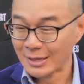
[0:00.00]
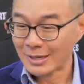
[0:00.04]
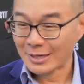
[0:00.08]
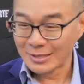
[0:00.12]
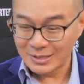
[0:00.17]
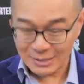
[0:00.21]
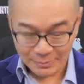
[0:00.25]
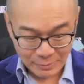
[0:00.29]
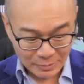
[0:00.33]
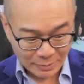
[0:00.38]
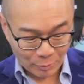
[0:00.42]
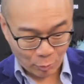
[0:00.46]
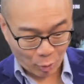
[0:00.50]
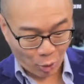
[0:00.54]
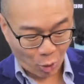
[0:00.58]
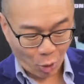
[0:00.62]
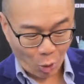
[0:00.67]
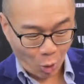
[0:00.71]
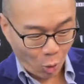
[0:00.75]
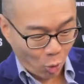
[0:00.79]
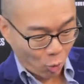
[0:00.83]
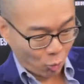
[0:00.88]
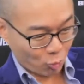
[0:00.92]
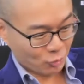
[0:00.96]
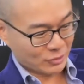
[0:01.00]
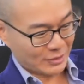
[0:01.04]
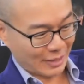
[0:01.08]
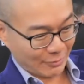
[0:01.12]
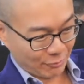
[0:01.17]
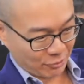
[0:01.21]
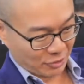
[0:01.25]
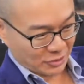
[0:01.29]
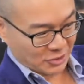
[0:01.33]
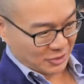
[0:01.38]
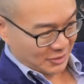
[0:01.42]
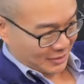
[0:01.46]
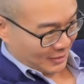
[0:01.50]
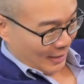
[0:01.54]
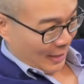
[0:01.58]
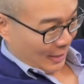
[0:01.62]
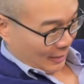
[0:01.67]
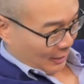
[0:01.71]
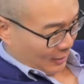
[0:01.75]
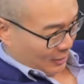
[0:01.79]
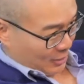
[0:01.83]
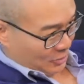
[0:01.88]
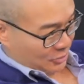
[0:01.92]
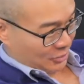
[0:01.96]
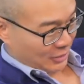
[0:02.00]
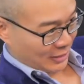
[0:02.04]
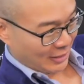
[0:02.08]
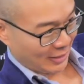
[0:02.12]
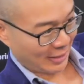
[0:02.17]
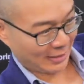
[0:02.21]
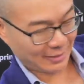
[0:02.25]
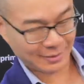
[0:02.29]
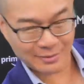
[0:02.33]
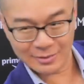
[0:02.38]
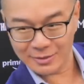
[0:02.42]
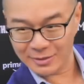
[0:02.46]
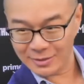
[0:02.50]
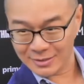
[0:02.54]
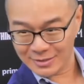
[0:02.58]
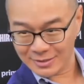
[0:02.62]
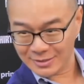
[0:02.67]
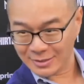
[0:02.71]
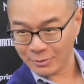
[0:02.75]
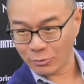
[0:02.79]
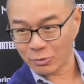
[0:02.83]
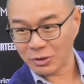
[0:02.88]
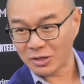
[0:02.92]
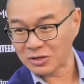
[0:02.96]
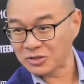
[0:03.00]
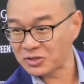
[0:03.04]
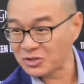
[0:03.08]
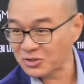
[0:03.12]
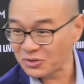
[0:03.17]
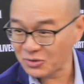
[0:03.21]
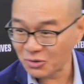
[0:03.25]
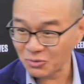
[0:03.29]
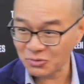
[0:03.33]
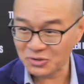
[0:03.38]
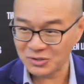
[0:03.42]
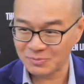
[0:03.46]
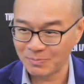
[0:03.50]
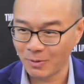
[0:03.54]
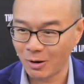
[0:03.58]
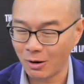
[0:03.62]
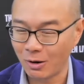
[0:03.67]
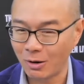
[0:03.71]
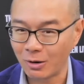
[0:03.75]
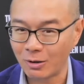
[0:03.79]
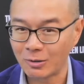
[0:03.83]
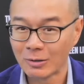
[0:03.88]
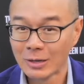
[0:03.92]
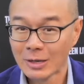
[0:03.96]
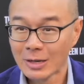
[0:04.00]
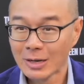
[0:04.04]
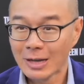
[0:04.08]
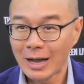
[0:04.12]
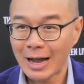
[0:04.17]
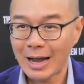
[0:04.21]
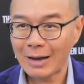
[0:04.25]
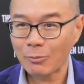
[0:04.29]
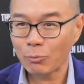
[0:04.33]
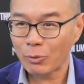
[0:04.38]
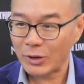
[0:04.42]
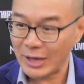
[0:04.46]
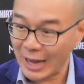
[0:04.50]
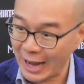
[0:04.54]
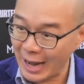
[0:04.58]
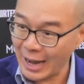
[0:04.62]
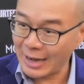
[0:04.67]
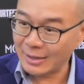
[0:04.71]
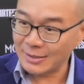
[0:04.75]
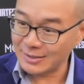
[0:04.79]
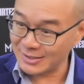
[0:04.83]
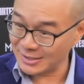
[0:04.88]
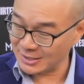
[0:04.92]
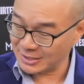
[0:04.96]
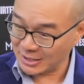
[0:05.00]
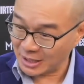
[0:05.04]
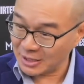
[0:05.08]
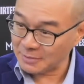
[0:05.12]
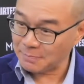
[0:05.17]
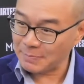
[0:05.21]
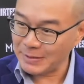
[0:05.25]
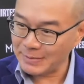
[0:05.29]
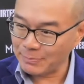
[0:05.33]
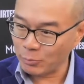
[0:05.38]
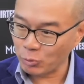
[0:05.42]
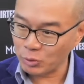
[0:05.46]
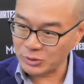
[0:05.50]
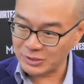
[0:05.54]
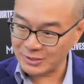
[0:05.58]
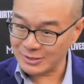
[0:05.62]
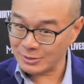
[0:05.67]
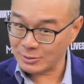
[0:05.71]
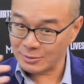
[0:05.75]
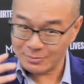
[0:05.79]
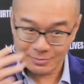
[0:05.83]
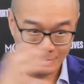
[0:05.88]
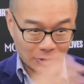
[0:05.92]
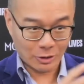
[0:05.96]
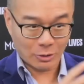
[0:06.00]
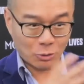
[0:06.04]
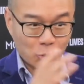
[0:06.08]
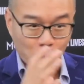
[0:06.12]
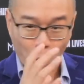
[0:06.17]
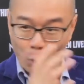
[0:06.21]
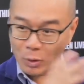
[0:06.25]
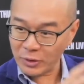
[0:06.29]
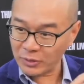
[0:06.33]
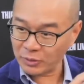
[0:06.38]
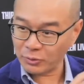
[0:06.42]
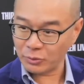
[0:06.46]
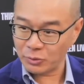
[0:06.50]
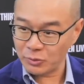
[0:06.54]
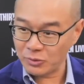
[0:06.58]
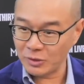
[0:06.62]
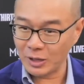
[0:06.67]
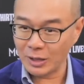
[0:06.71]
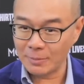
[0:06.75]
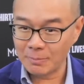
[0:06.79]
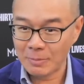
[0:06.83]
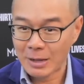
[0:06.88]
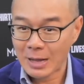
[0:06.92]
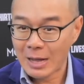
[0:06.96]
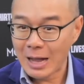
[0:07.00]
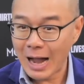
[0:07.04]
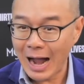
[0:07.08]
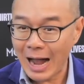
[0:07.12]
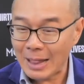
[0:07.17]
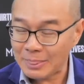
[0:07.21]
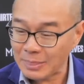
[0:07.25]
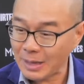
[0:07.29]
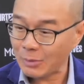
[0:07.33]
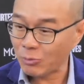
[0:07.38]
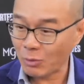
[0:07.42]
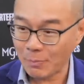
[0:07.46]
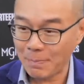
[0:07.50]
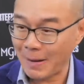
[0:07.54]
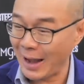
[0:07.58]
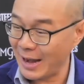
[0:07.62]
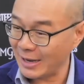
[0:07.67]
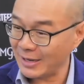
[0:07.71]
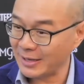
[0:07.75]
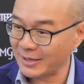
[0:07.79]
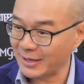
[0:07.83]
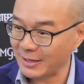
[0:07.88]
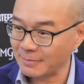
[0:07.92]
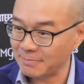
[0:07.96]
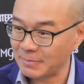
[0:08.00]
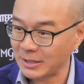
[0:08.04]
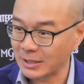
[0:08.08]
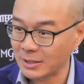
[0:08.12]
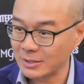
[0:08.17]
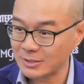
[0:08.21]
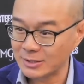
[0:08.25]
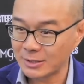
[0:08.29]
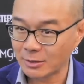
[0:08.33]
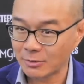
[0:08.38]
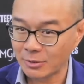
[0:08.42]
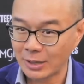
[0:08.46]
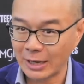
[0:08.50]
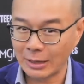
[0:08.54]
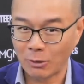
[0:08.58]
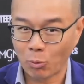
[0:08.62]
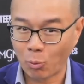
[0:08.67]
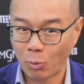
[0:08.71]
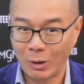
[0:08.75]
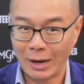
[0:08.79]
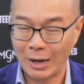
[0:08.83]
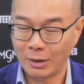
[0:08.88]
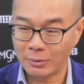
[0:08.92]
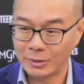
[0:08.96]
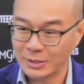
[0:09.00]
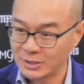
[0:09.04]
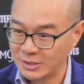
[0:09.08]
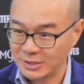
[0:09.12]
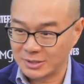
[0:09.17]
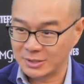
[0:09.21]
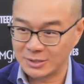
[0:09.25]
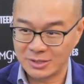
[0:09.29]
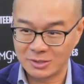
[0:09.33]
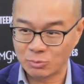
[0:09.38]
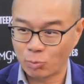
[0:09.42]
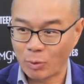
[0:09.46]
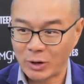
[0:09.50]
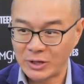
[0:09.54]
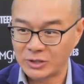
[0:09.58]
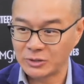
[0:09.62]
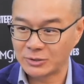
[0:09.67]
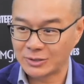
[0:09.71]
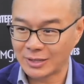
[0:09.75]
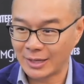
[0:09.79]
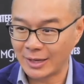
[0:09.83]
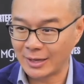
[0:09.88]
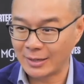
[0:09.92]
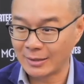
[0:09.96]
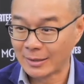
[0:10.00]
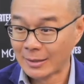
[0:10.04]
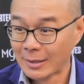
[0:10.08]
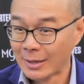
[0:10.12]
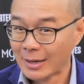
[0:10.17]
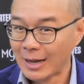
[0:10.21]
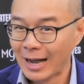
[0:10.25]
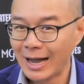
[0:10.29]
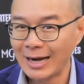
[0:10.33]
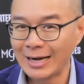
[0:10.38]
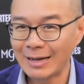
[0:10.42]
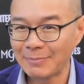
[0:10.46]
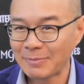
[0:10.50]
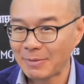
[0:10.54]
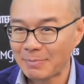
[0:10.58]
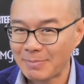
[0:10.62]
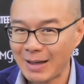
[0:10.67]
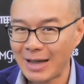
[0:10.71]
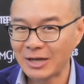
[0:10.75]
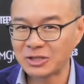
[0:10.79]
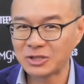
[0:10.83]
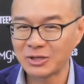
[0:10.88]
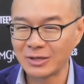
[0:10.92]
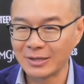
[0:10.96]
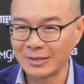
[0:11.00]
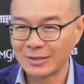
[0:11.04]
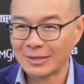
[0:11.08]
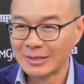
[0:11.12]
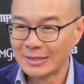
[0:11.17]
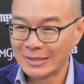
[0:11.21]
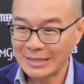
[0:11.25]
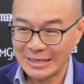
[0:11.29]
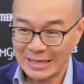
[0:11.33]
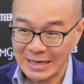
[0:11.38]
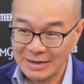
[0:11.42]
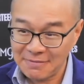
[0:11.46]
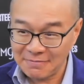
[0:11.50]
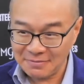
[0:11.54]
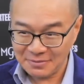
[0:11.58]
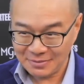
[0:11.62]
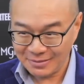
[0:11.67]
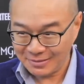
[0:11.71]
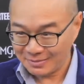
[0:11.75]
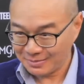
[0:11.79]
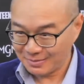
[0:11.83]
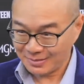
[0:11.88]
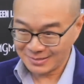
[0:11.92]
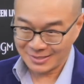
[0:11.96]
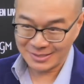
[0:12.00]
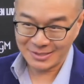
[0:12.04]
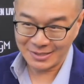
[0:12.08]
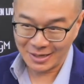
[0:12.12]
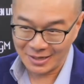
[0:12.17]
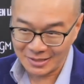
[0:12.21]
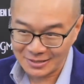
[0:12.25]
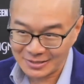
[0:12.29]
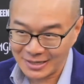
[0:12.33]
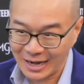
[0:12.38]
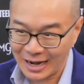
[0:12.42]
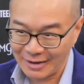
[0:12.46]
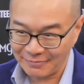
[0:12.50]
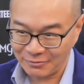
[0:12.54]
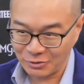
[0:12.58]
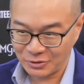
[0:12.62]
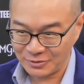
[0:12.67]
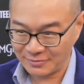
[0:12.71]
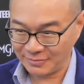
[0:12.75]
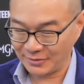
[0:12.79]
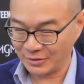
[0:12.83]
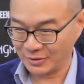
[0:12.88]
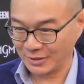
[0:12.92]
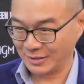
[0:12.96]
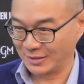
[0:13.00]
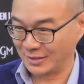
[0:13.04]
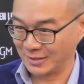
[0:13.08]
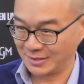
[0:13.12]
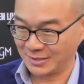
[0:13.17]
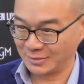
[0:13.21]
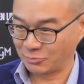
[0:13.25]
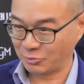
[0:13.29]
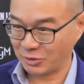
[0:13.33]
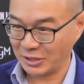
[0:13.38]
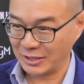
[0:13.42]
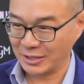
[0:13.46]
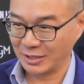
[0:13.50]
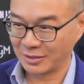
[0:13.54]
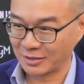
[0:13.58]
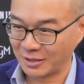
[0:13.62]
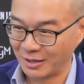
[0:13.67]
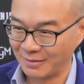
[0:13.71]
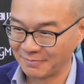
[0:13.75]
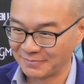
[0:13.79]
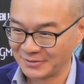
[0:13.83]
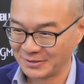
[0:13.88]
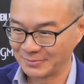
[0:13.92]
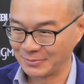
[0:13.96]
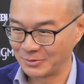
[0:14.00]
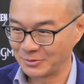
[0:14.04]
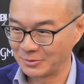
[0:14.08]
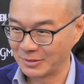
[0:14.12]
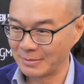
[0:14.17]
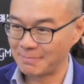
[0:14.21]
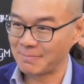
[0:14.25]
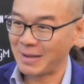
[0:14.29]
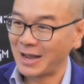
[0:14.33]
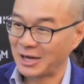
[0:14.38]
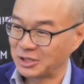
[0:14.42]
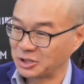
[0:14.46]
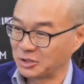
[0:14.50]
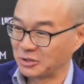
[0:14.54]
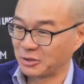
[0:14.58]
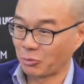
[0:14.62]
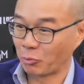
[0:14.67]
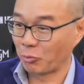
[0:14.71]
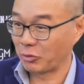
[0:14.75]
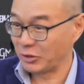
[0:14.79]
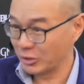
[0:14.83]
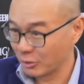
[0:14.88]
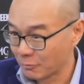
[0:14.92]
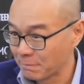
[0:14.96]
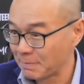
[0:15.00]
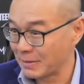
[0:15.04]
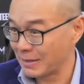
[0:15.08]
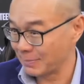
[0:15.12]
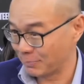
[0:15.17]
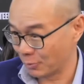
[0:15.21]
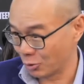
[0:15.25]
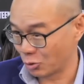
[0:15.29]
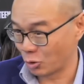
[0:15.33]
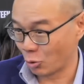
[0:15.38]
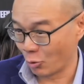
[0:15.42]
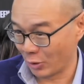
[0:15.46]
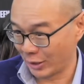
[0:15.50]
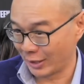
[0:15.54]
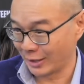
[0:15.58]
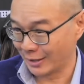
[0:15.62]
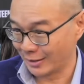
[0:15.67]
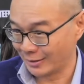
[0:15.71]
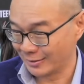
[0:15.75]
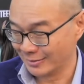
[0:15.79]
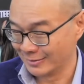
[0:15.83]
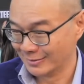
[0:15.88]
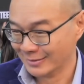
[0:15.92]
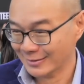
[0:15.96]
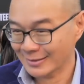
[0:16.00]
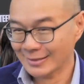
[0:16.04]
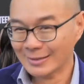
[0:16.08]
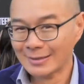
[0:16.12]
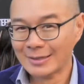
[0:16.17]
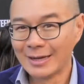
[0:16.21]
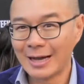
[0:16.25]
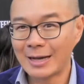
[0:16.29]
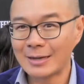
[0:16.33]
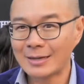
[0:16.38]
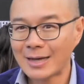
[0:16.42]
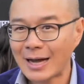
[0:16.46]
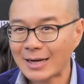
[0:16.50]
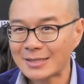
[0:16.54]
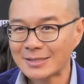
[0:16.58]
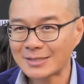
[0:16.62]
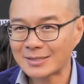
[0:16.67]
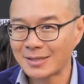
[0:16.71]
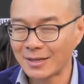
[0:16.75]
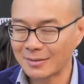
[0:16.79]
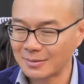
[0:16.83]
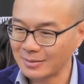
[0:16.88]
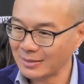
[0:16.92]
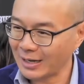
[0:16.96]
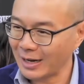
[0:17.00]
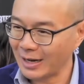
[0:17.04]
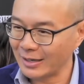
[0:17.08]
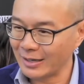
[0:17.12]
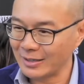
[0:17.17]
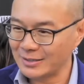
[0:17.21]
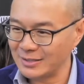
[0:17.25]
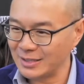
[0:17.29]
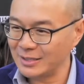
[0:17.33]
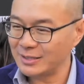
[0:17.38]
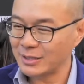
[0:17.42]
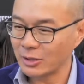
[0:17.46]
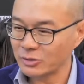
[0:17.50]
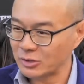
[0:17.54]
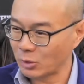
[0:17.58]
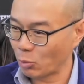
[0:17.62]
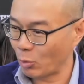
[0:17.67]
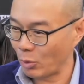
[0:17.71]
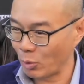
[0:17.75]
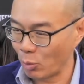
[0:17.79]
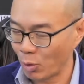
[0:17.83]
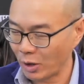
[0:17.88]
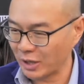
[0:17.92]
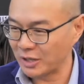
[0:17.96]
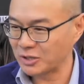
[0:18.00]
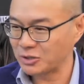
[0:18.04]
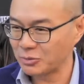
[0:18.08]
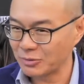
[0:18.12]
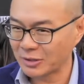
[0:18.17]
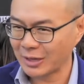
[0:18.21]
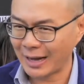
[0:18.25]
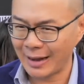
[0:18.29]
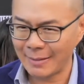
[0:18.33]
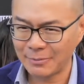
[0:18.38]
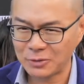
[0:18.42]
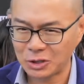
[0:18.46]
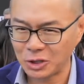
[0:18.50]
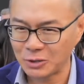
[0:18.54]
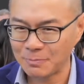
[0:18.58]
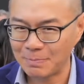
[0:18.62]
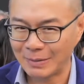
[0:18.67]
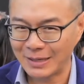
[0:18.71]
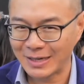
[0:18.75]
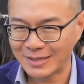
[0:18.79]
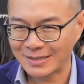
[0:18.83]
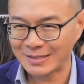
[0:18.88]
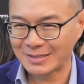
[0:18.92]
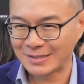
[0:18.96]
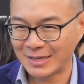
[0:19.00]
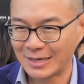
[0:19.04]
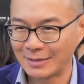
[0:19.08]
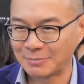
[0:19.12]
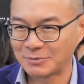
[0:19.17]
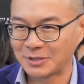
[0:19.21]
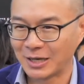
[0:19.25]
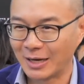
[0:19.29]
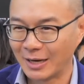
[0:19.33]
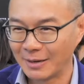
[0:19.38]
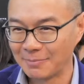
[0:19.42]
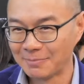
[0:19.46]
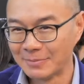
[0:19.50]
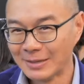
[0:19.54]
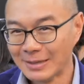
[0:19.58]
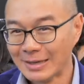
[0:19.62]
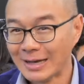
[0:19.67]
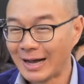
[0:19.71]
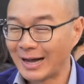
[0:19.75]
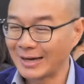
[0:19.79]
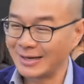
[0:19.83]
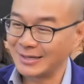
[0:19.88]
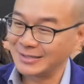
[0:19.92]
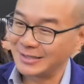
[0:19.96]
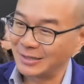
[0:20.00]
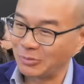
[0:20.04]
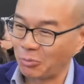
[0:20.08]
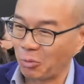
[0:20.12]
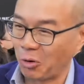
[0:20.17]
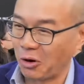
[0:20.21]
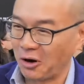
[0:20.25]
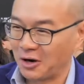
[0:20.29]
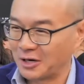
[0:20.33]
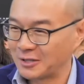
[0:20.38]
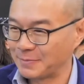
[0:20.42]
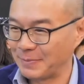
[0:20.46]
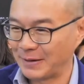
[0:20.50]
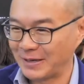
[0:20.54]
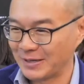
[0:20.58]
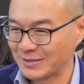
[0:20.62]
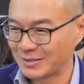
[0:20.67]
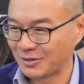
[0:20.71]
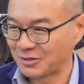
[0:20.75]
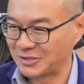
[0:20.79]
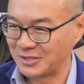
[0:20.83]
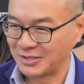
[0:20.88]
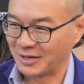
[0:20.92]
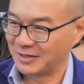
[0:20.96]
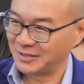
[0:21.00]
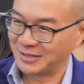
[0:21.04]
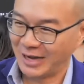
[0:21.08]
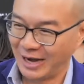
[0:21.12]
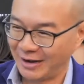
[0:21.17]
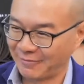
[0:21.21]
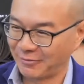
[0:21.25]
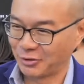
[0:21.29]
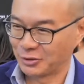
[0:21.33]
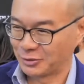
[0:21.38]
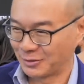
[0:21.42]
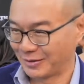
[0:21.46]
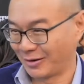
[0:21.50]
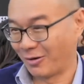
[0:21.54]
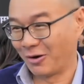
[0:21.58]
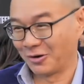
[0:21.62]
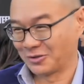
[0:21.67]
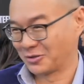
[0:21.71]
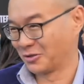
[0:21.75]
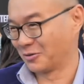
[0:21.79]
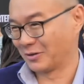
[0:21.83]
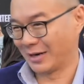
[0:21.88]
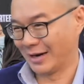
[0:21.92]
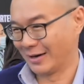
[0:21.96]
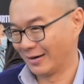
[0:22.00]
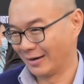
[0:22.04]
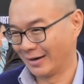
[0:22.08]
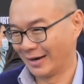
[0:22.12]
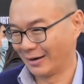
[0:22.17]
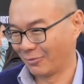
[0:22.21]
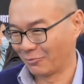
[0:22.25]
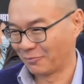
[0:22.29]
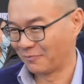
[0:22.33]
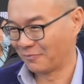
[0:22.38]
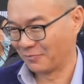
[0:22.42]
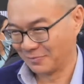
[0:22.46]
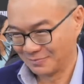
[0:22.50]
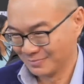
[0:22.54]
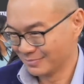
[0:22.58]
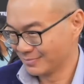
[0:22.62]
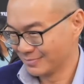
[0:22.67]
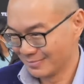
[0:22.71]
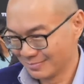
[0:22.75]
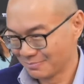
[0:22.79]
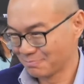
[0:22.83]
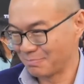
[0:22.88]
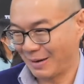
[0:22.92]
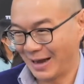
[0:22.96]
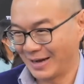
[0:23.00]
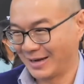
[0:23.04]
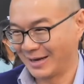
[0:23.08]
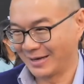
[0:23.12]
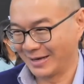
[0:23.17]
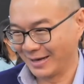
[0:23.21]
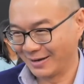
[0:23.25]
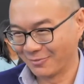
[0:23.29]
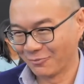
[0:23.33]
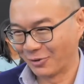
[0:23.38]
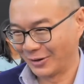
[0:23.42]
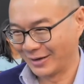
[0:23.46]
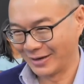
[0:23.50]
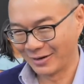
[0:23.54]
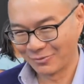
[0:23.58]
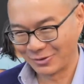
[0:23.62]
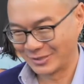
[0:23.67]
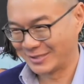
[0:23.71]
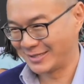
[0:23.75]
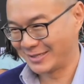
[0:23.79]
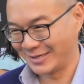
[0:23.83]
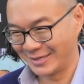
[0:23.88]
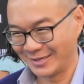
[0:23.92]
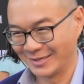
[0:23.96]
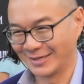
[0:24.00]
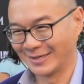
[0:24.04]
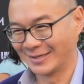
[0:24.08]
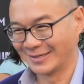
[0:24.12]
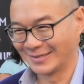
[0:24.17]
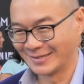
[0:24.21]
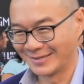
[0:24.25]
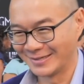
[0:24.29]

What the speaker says: Some of them were holes that were just like literally like this. They were like, so small. And we had stunt people, you know, going through them. And they were panicking because they were like, wow, this is just way too tight. And I'm imagining if stunt divers feel that this is really uncomfortable, imagine the real people going in. And that's the kind of details that we wanted to capture, but at the same time, I guess it worked because our stunt divers are also kind of like panicking when they were seeing it.